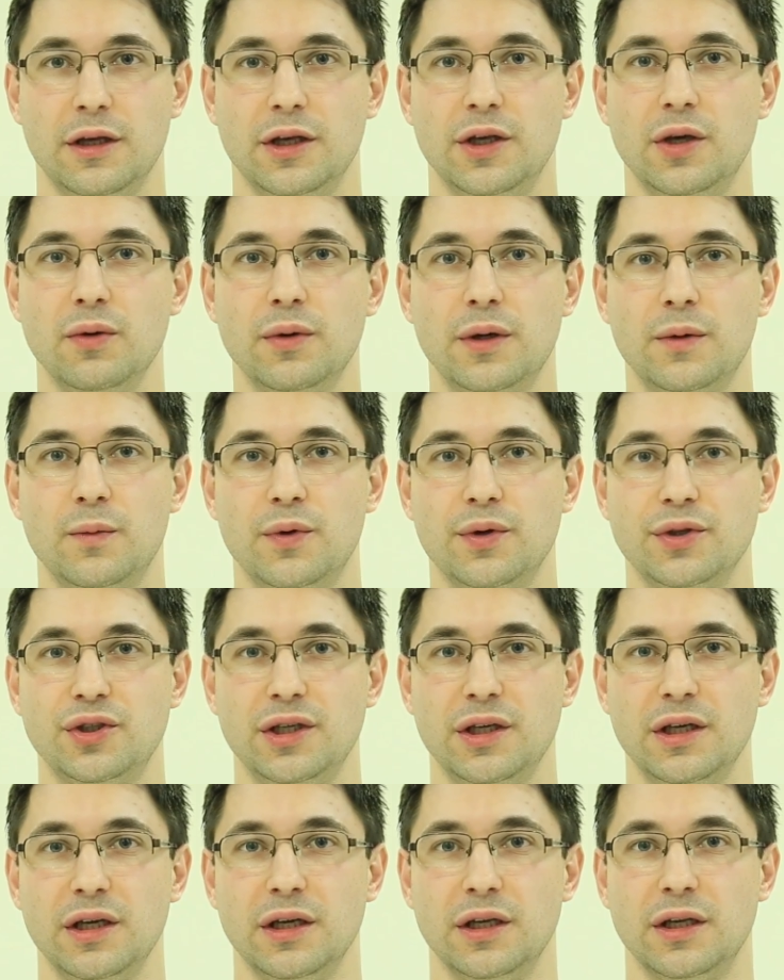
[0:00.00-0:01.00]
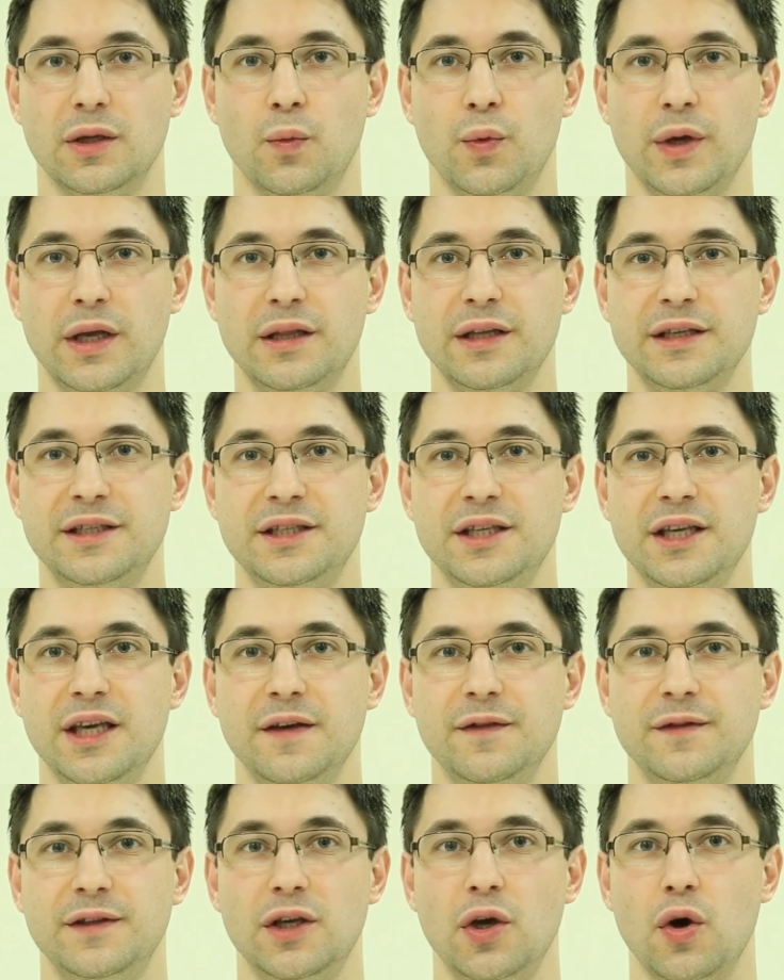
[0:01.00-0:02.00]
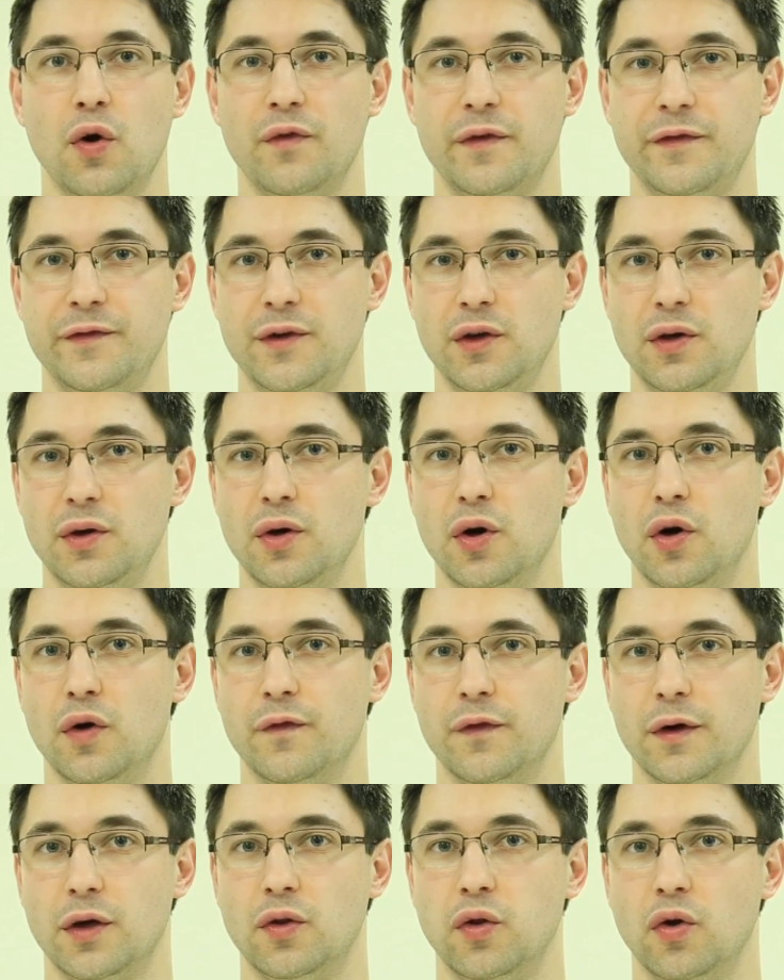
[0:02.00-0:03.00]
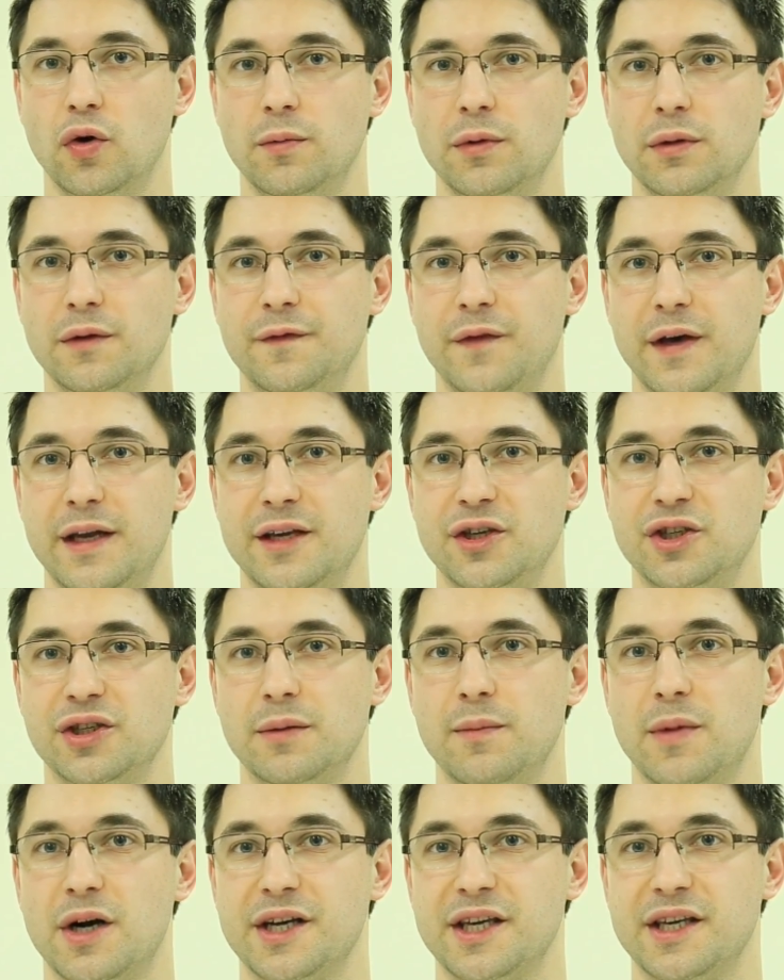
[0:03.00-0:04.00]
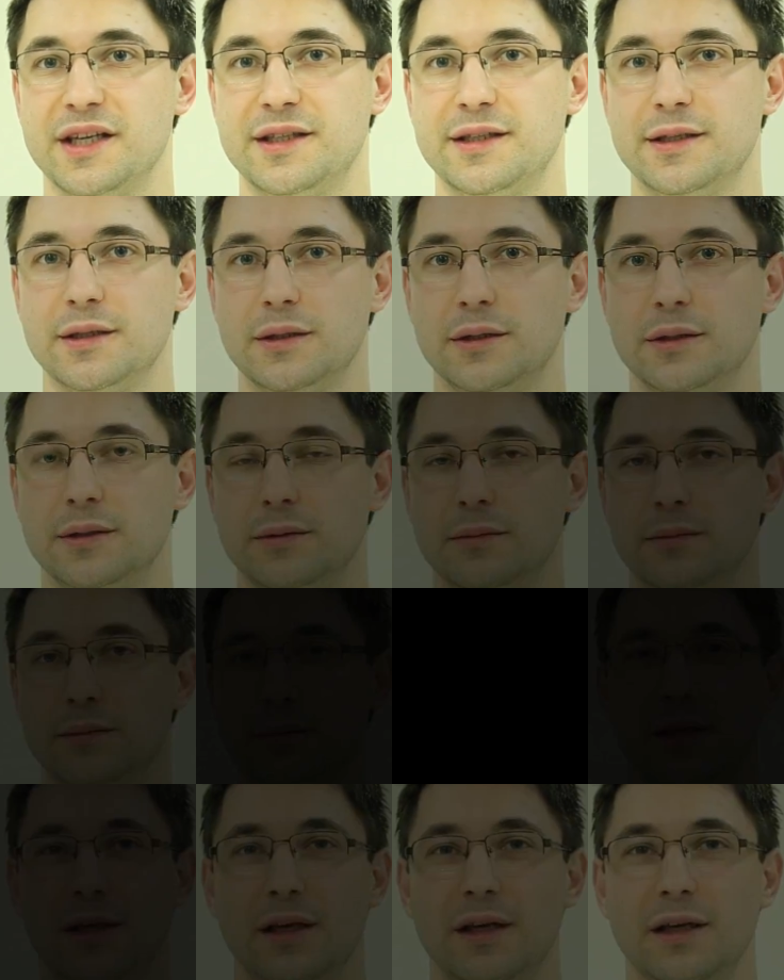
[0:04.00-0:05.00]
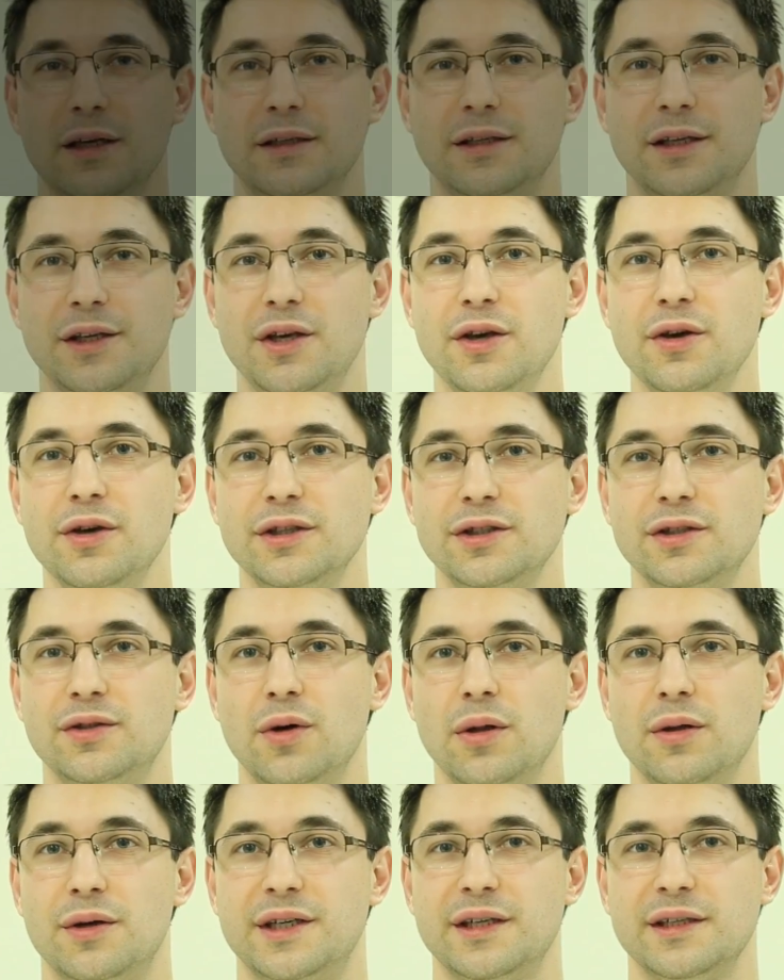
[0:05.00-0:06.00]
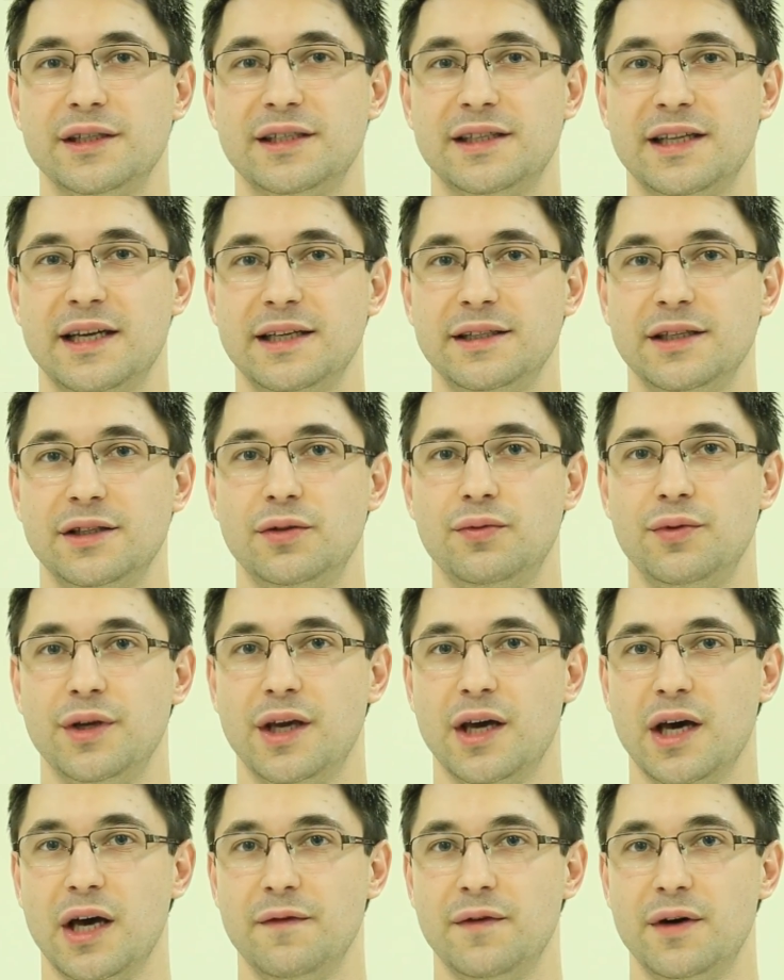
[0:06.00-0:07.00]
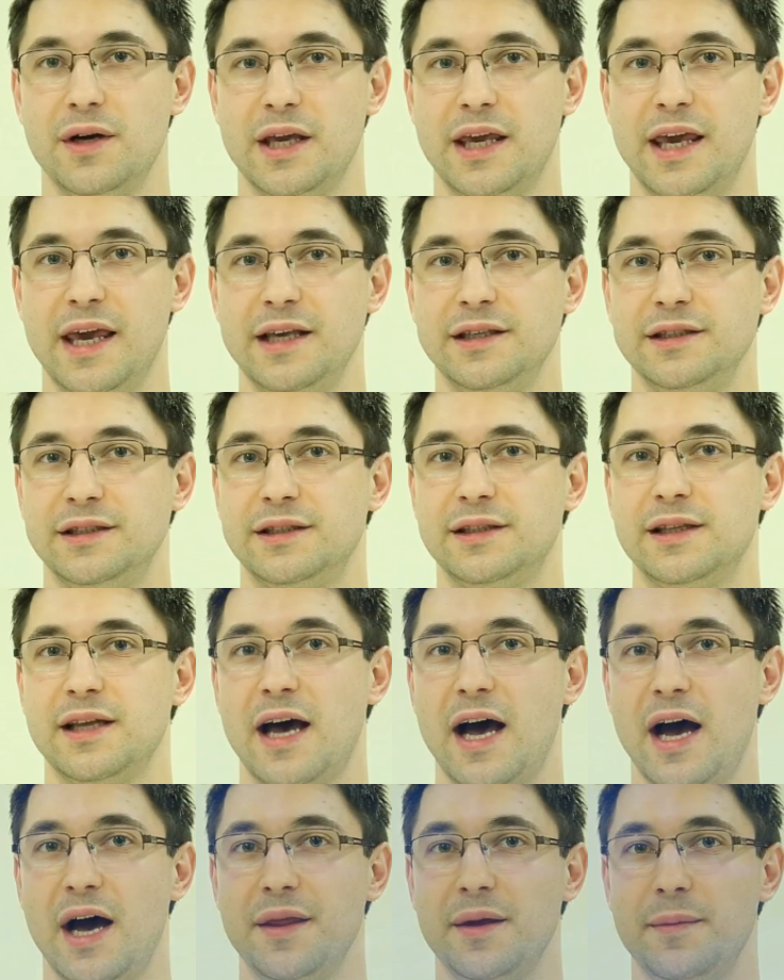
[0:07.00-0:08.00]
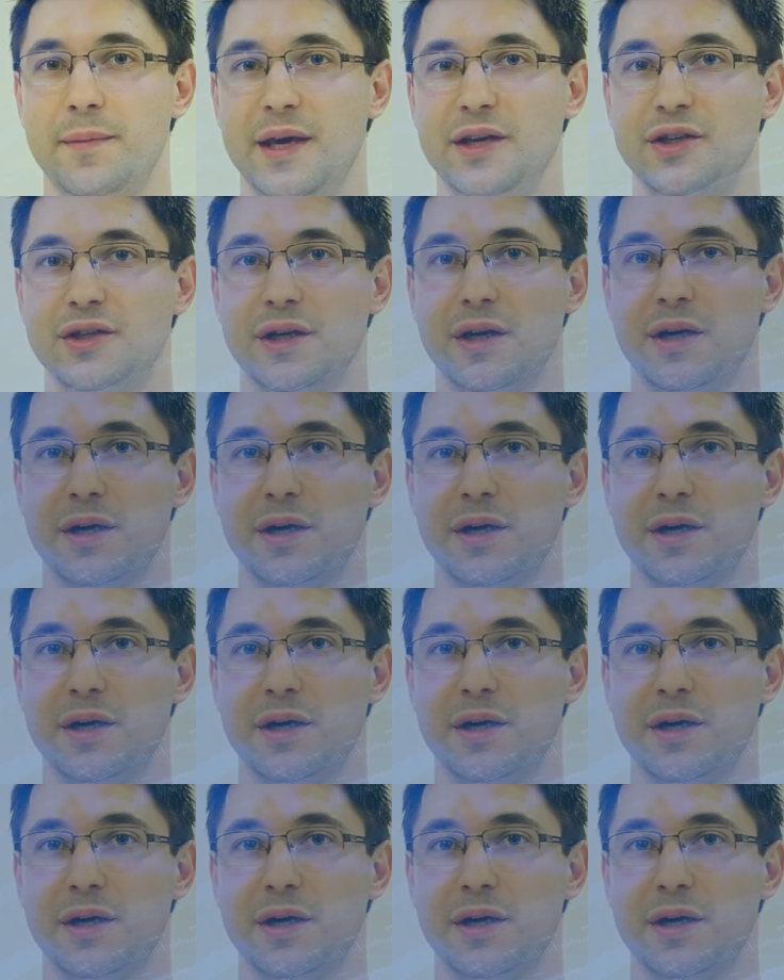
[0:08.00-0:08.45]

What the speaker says: You are watching the weekly CFD overview of global financial markets. The US dollar started to recover against other major